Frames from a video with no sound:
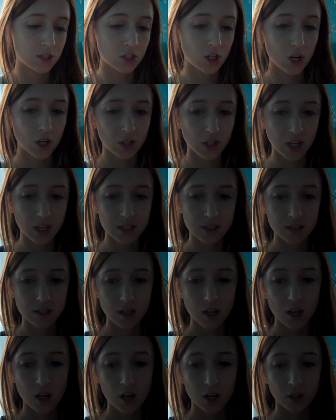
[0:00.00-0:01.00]
these at Target.
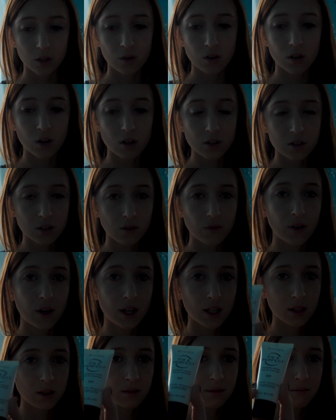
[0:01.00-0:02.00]
You can also
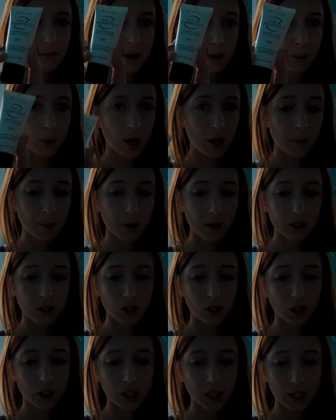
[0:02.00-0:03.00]
find my primer at
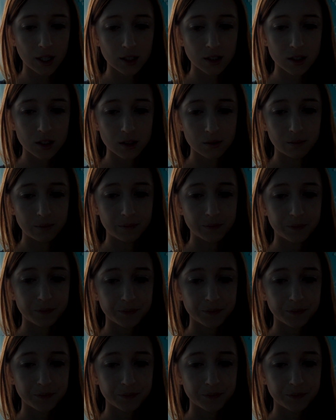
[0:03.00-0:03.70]
Target,